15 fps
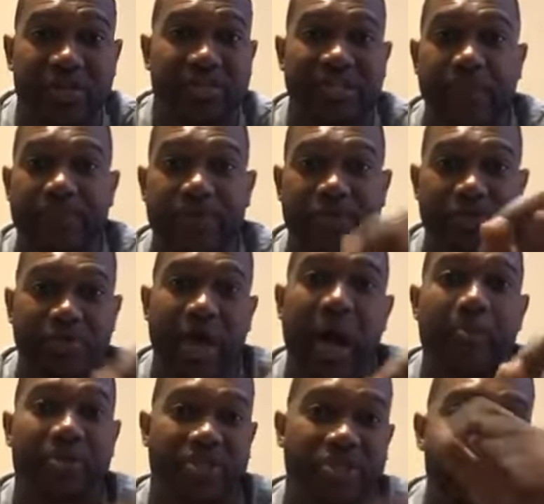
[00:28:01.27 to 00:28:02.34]
and stepped into the
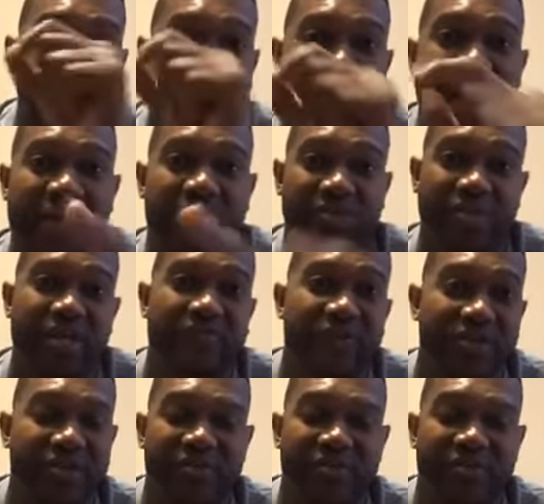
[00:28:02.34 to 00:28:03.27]
opportunity God was giving